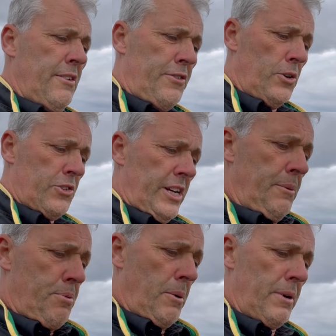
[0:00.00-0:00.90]
14
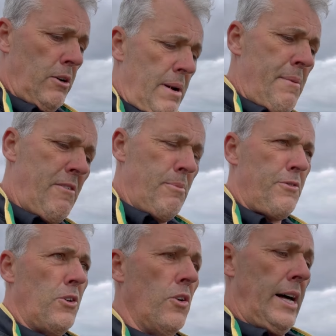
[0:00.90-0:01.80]
probably, or maybe even
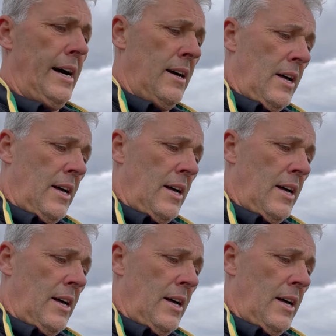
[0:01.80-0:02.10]
before that,